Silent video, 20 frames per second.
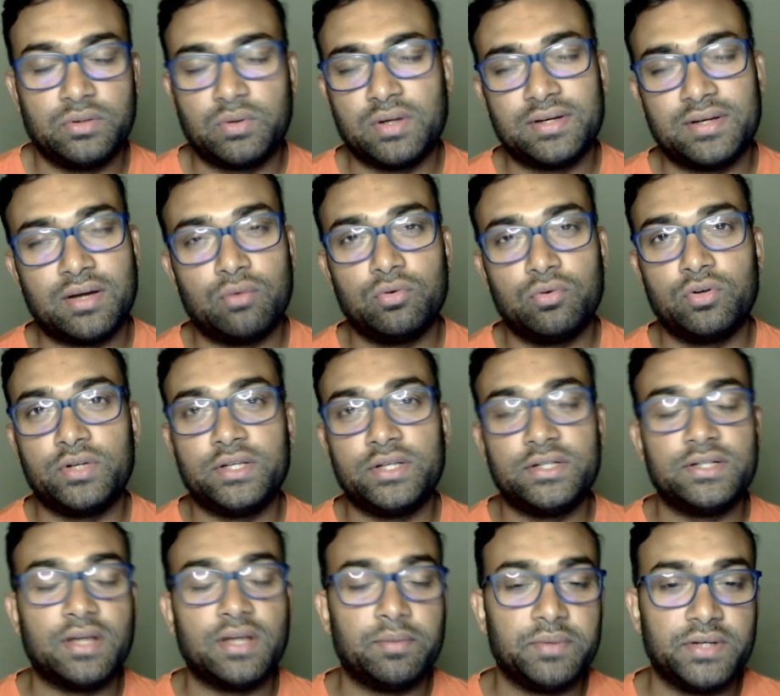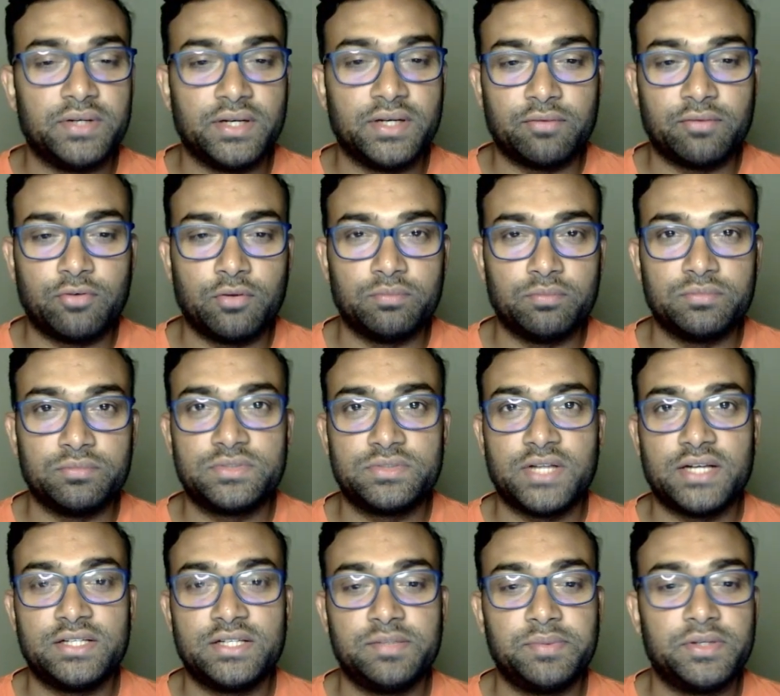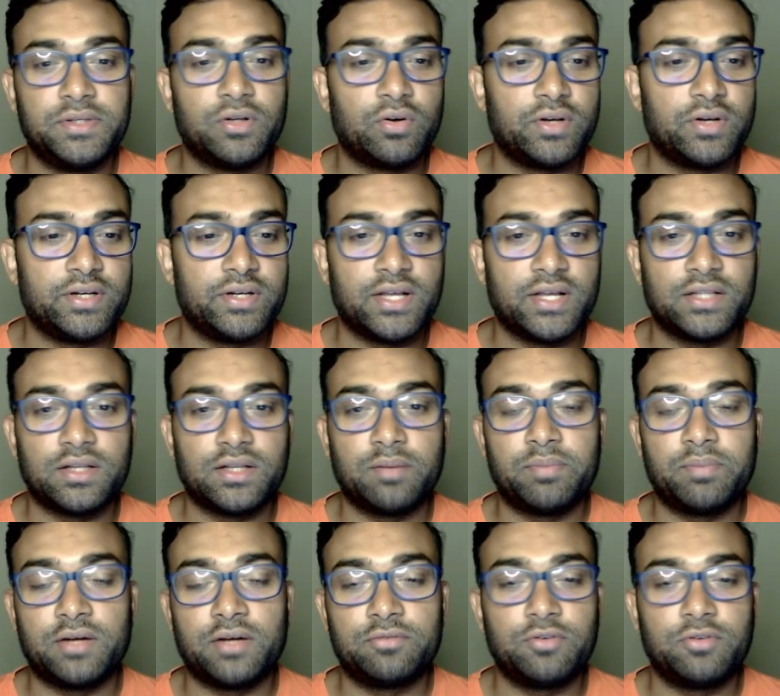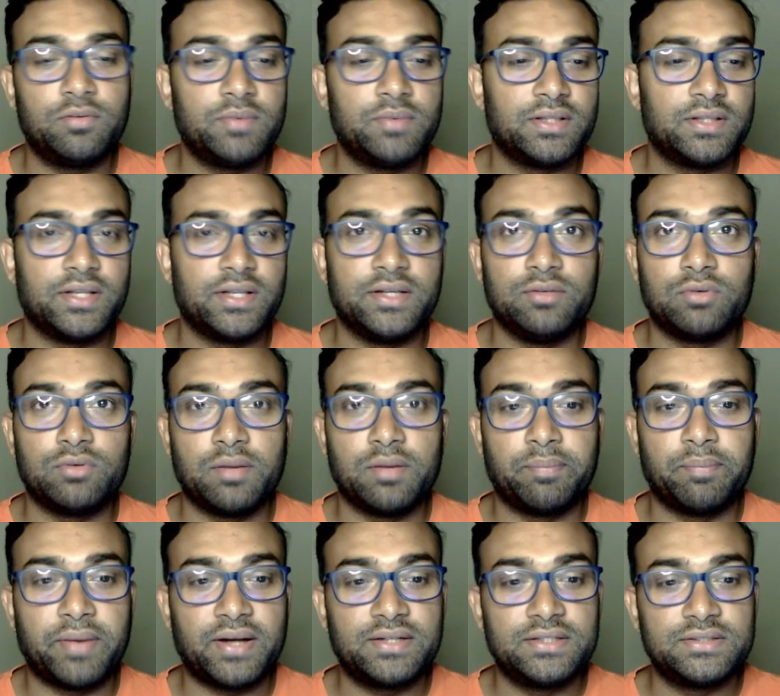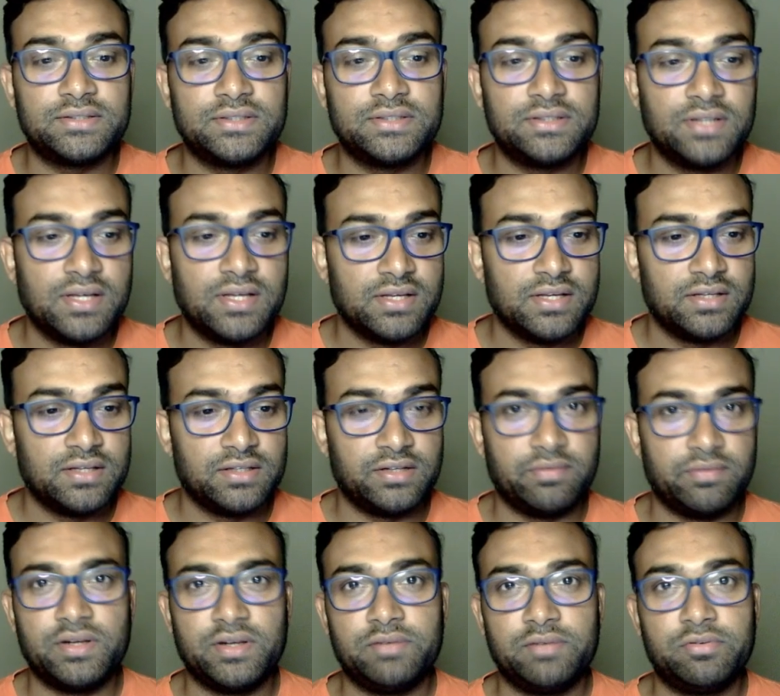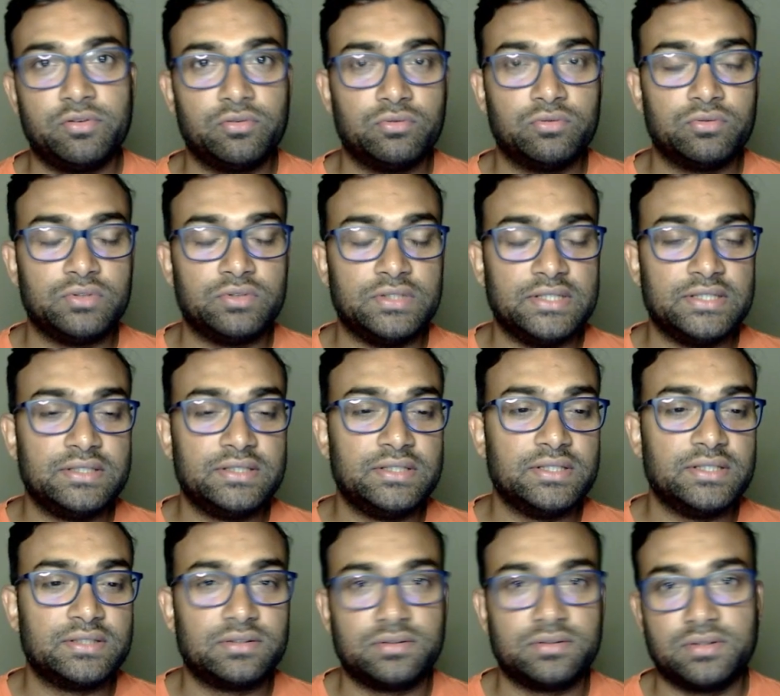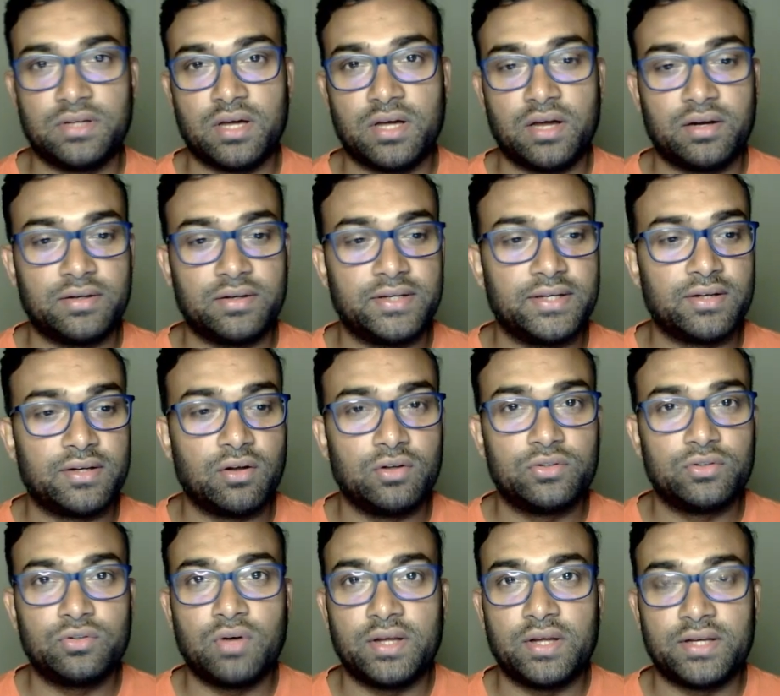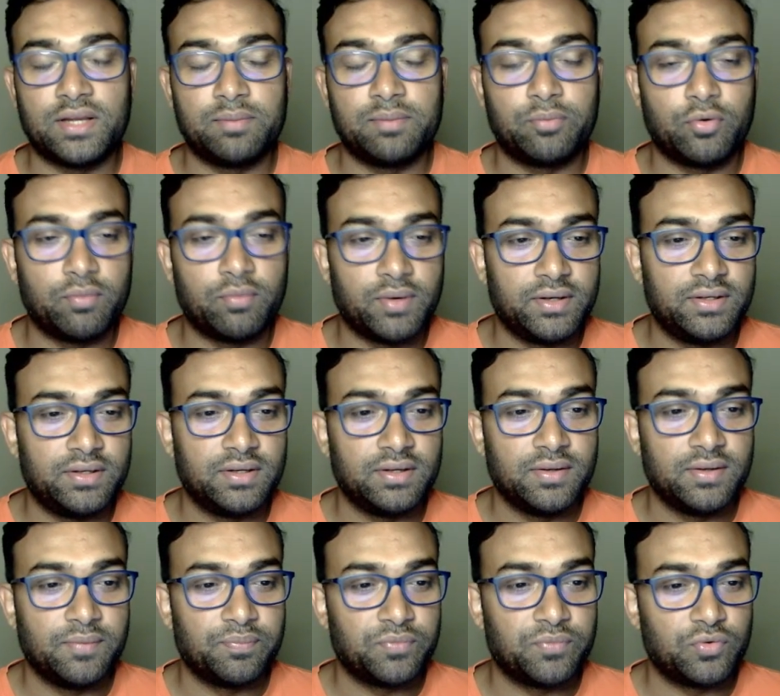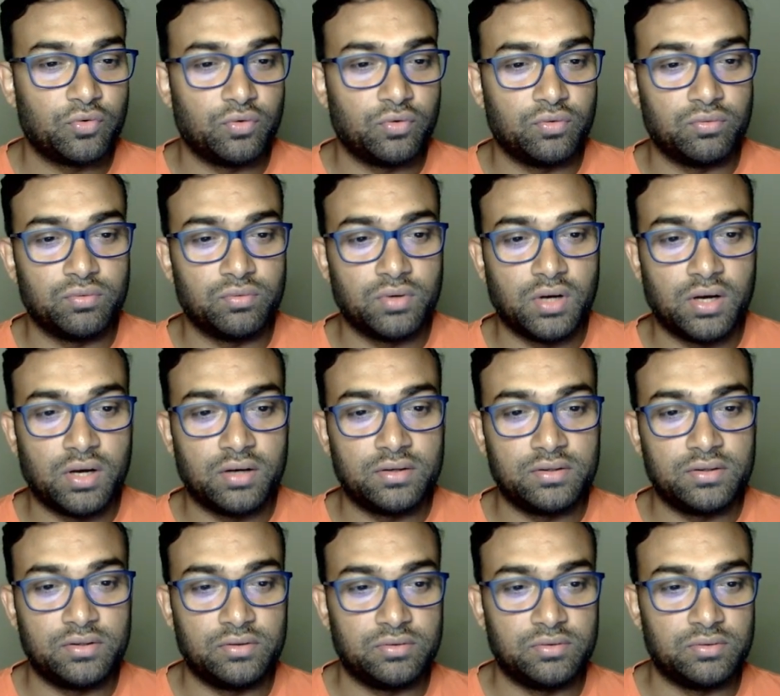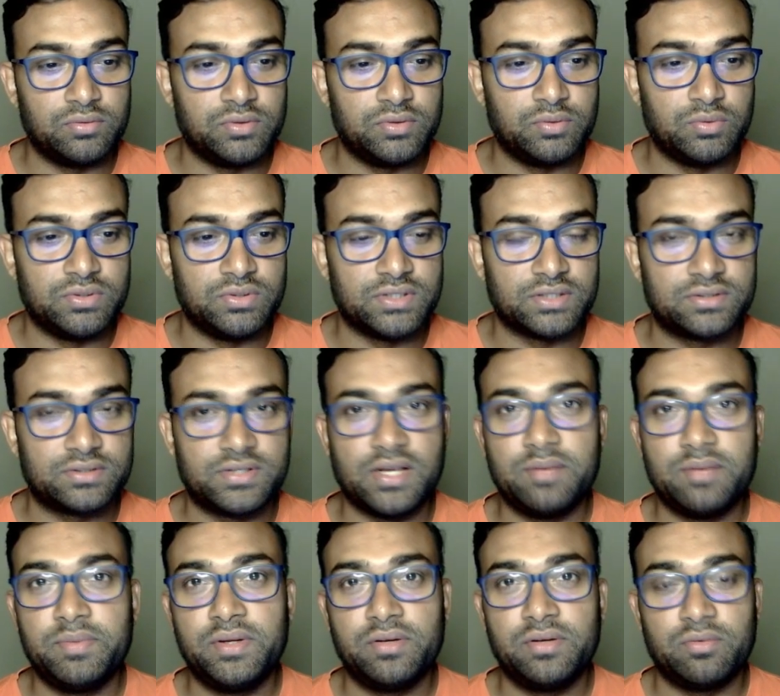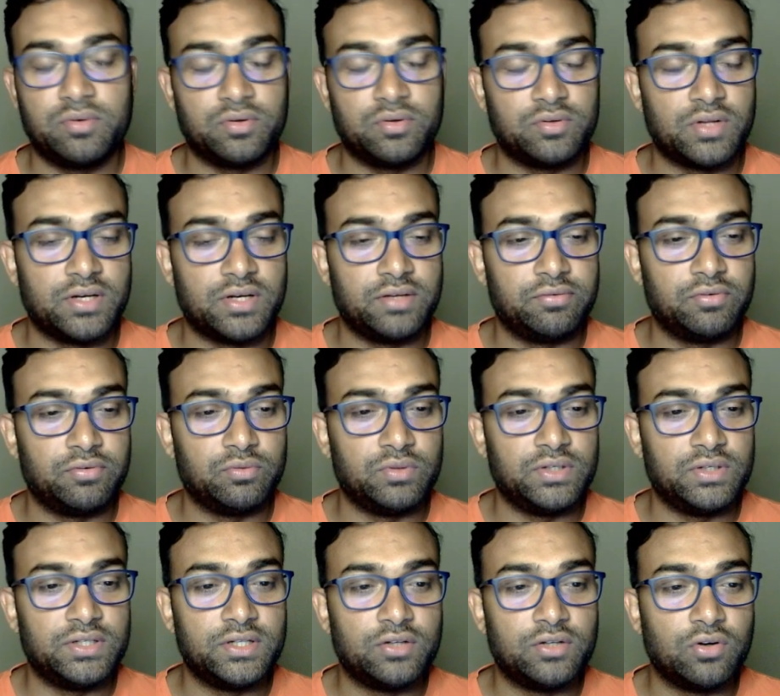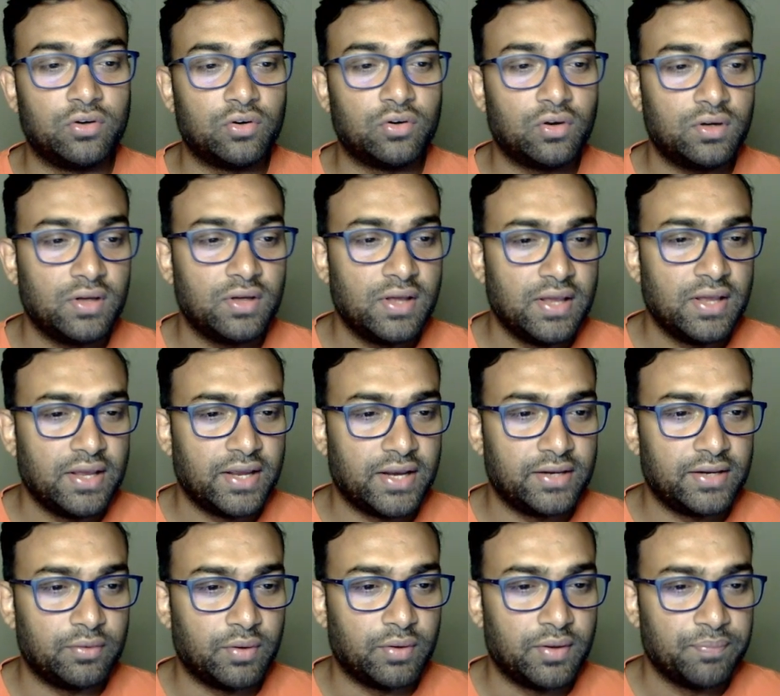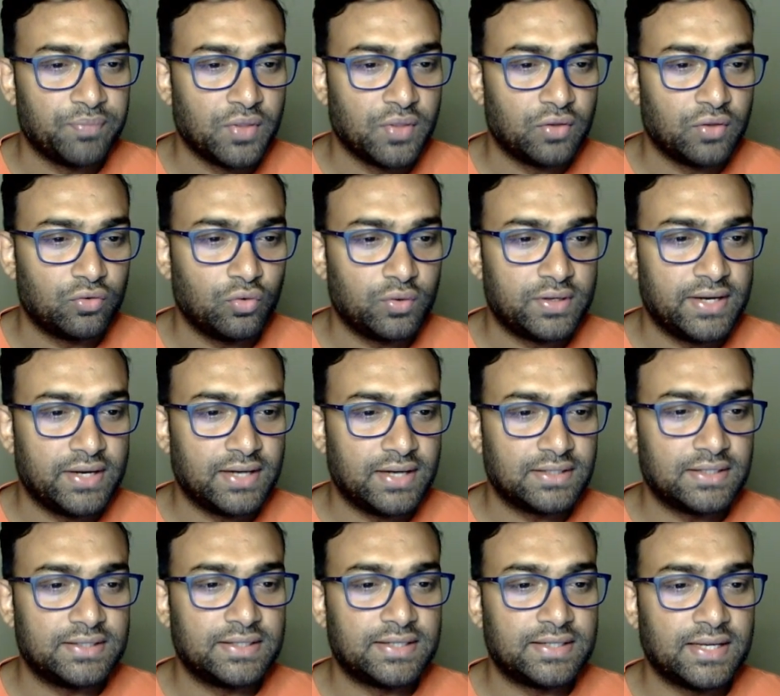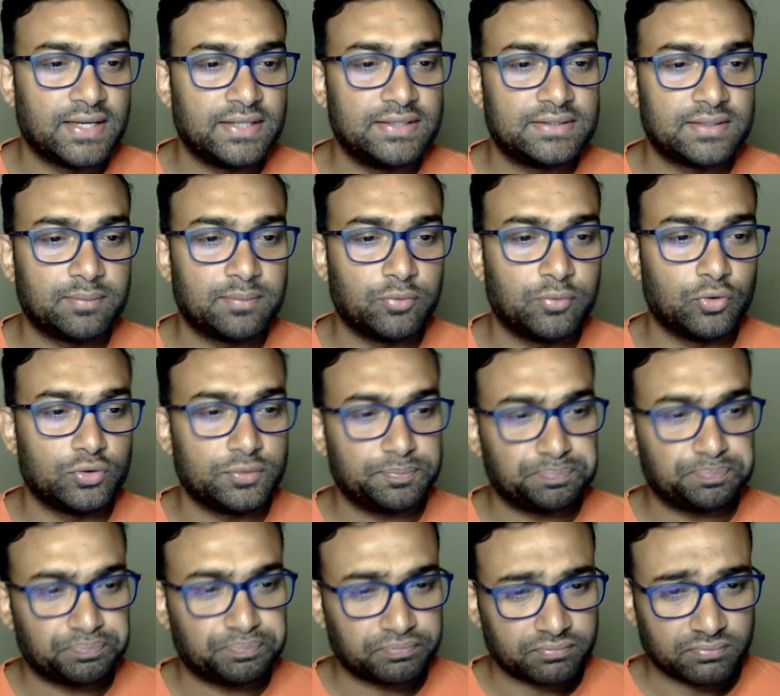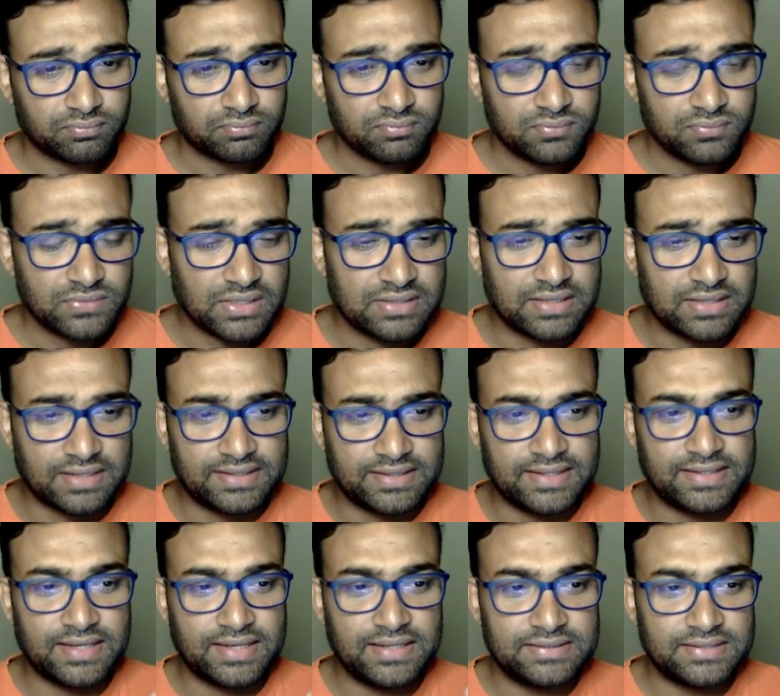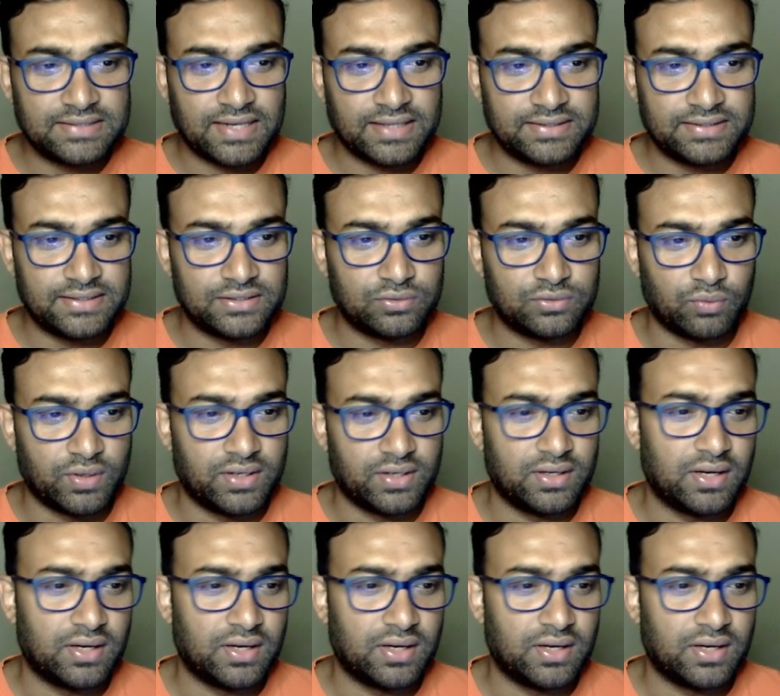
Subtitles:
download any dummy data from ChatGPT or any other platform, and then you can practice it. Even if you need this data also, I can provide. So you will just tell me whether if you need it or not. Anyway, so here the data is, suppose the data is like this way,